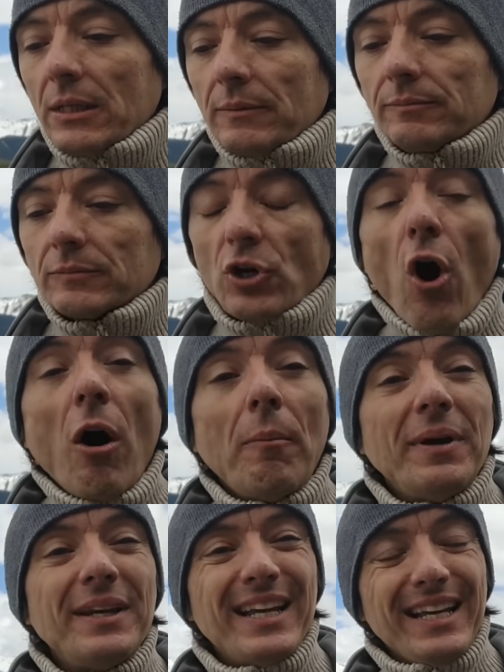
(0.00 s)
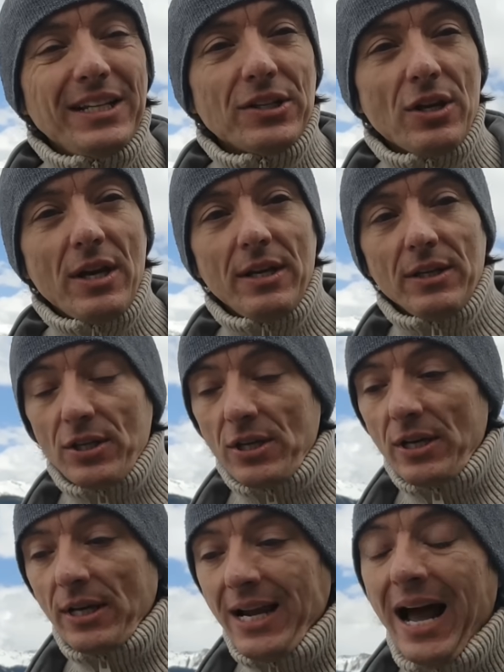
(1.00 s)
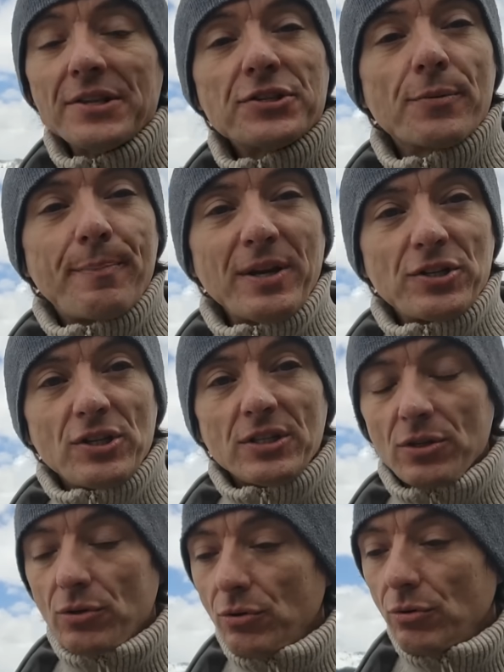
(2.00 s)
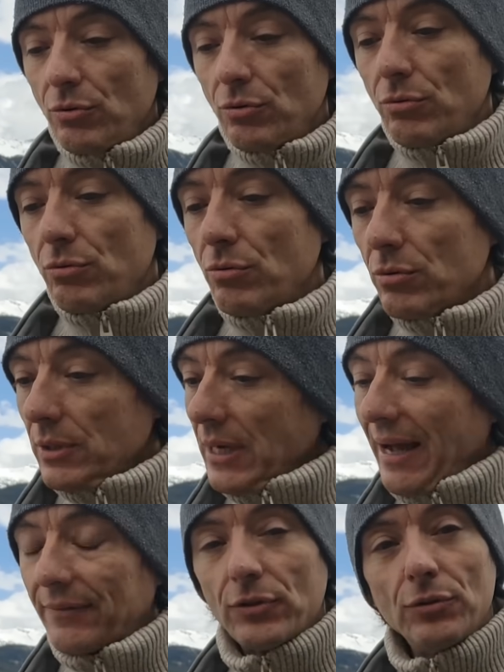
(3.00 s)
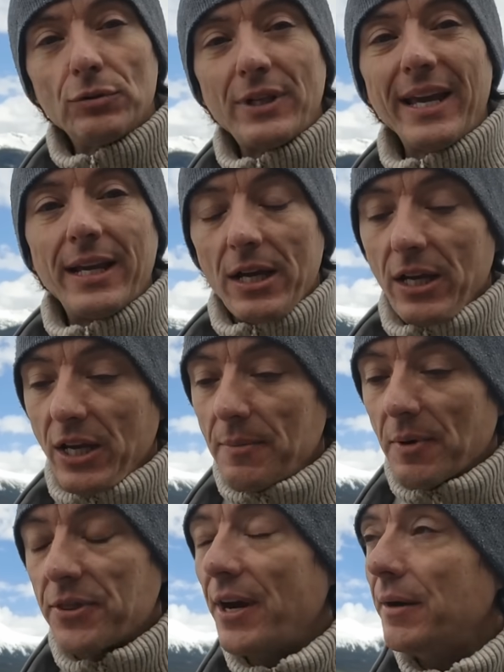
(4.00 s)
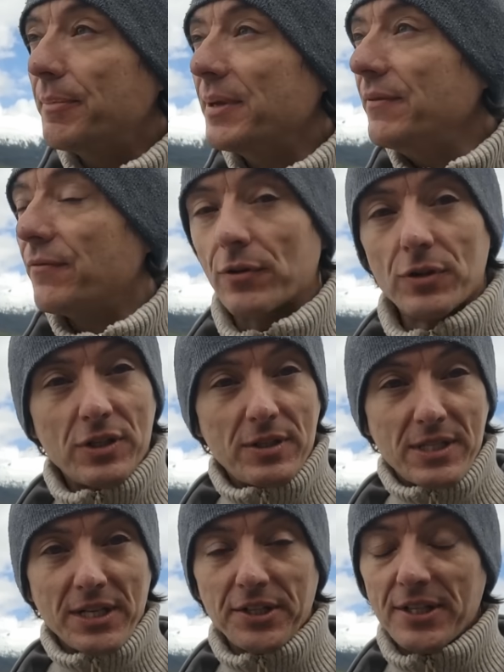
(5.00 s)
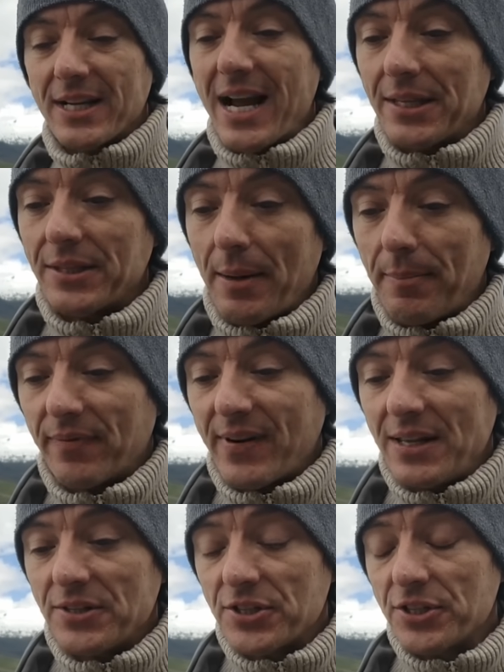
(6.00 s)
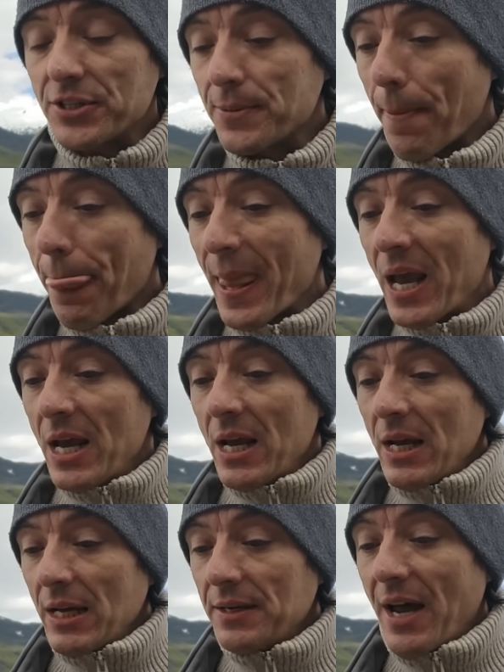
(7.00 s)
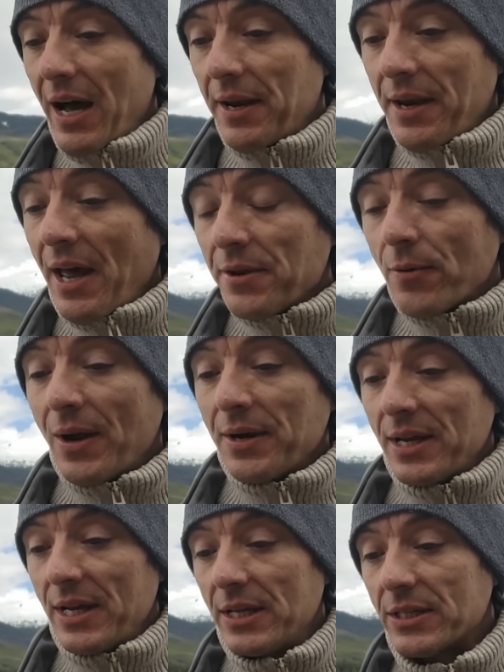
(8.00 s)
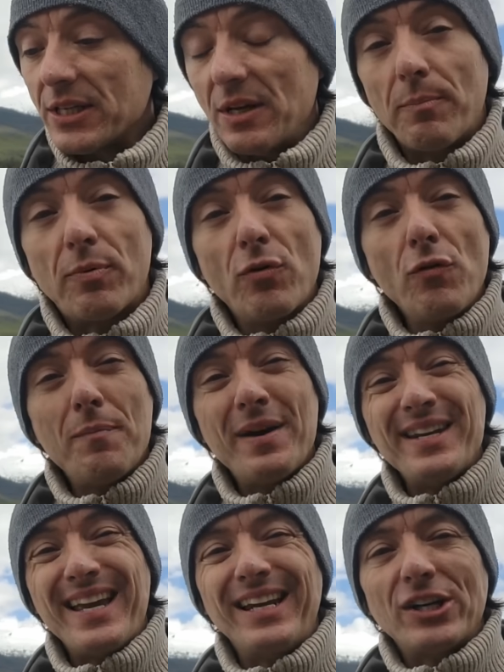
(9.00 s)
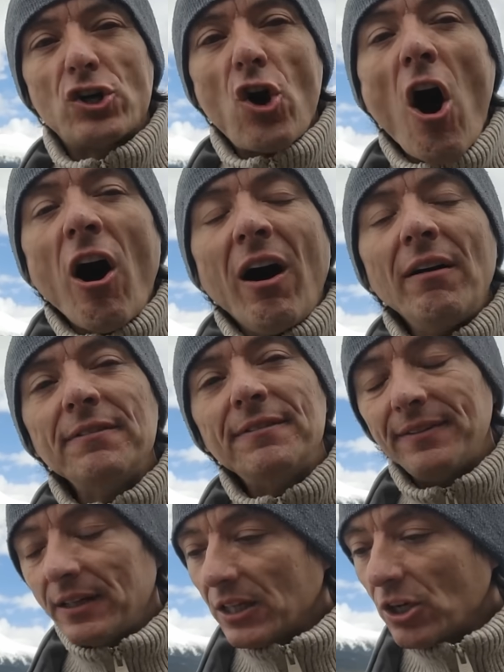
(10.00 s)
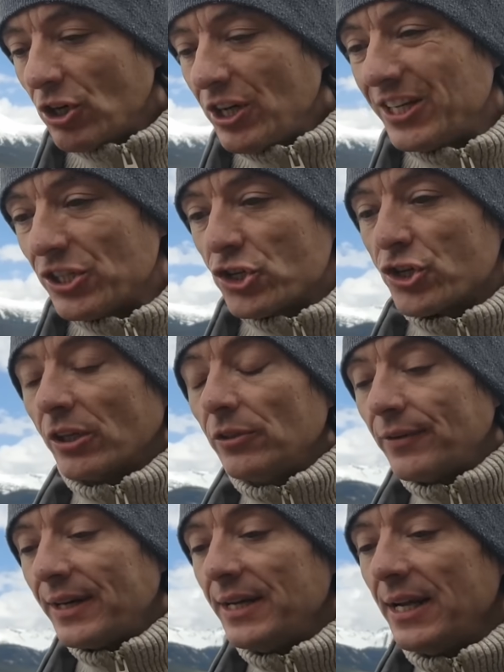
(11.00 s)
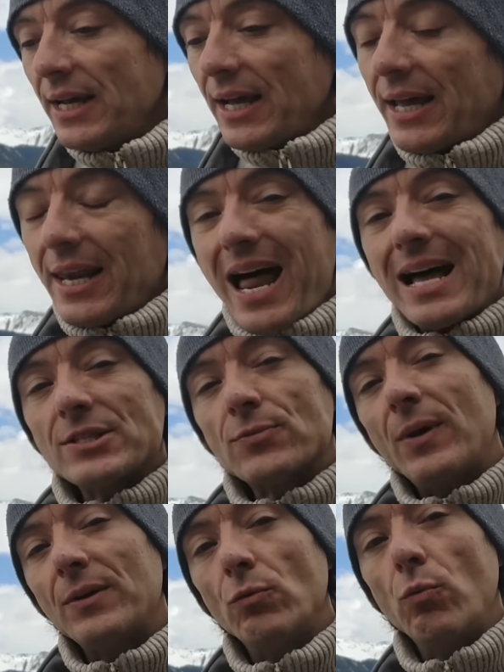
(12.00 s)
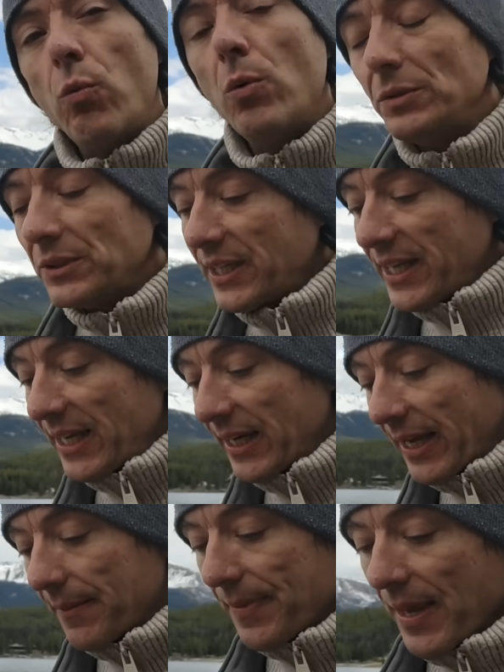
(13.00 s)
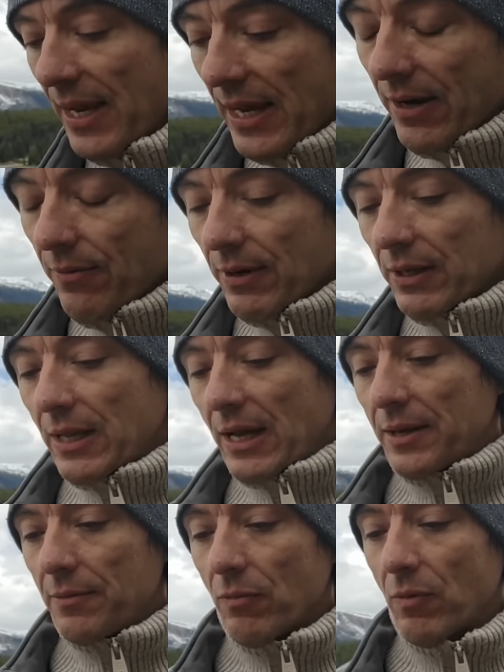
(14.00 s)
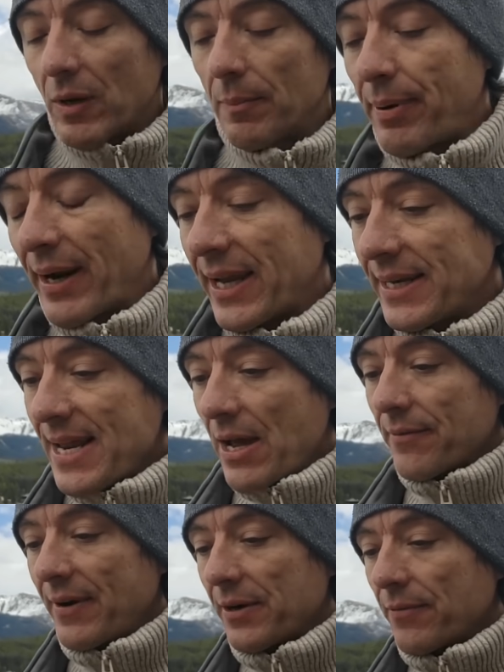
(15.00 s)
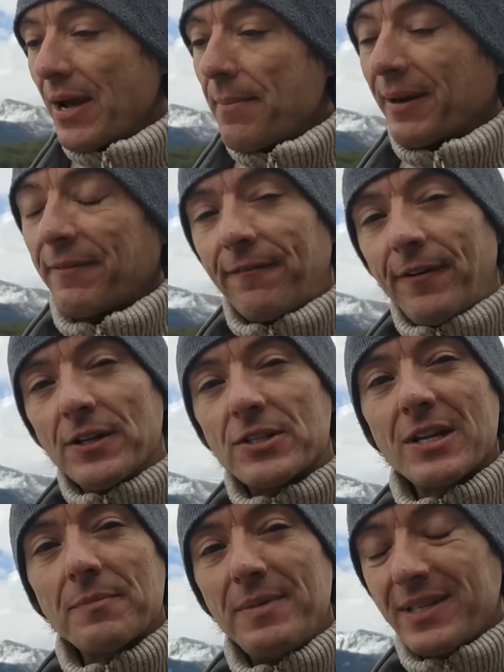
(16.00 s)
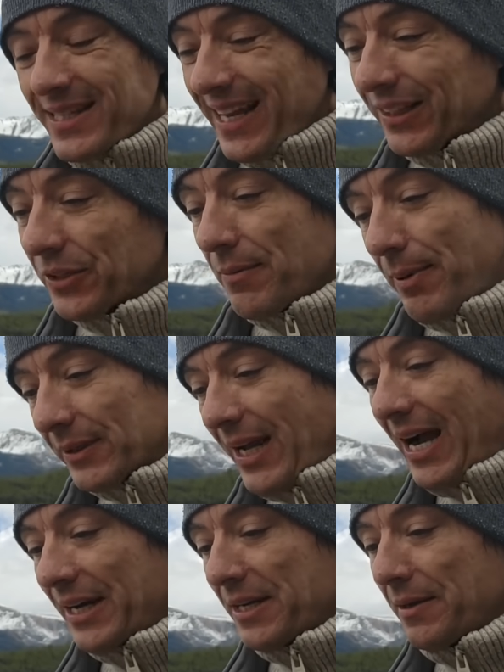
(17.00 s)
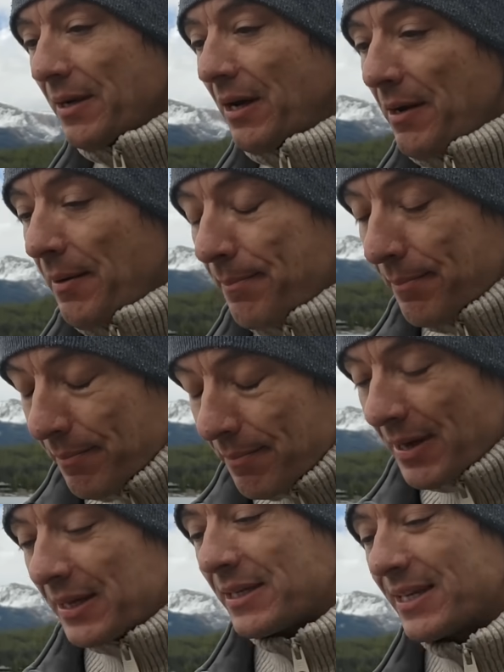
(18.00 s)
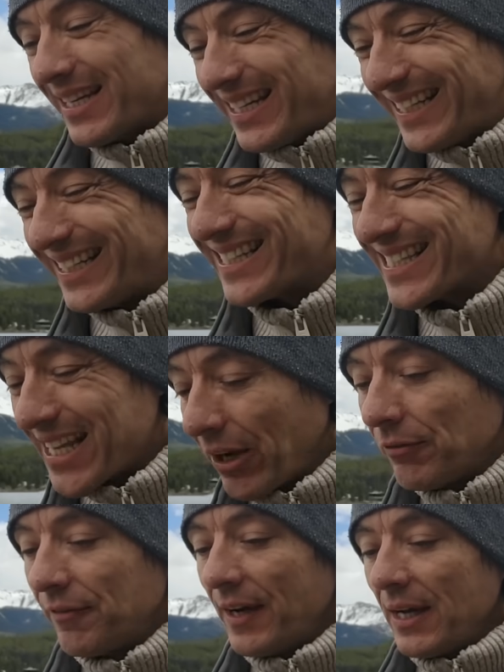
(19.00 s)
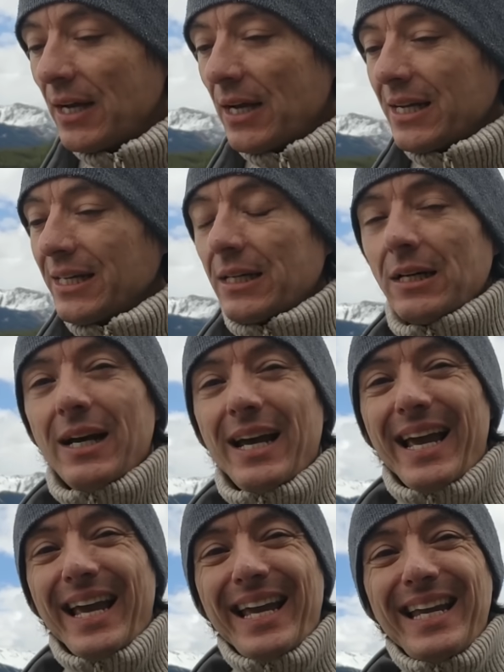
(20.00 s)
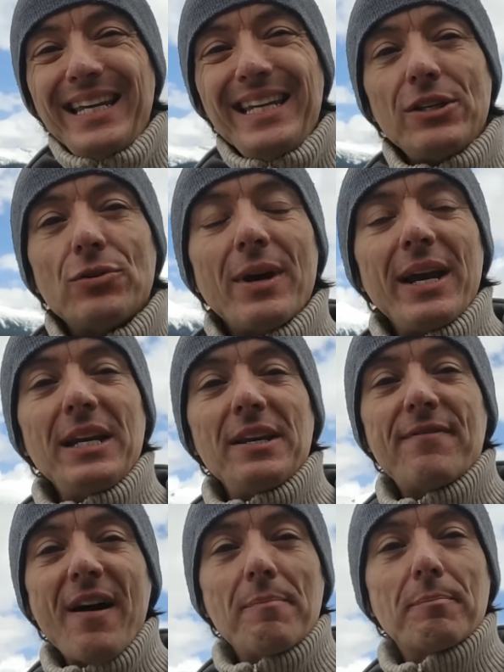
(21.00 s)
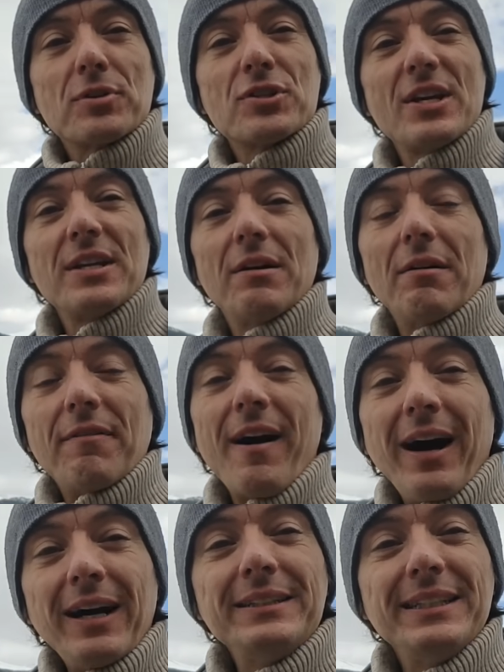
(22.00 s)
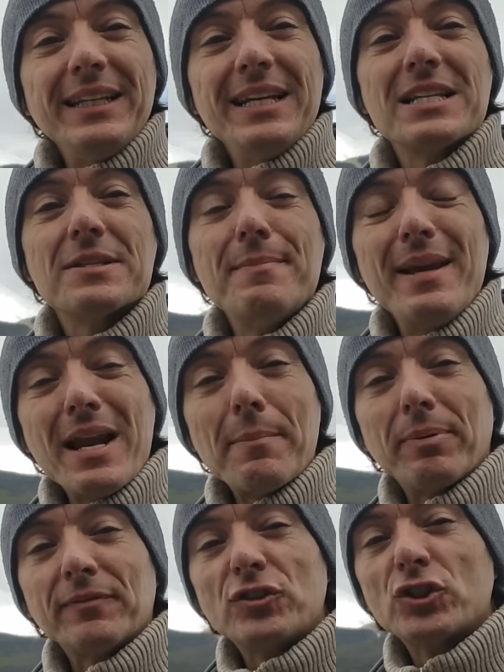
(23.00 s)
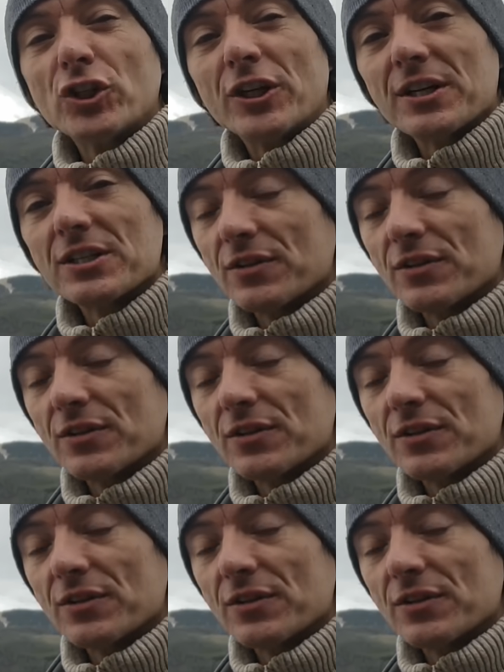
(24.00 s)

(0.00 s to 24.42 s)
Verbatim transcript: Mm, common in uh, cancer patients who uh, have to take chemotherapy for certain type of cancers. Another one is improvement in cough in children, and last one, wound healing. And we'll, and we'll break it down right away. But first, let me tell you about honey a uh, bit itself. 80 to 85% of honey is made up of sugar.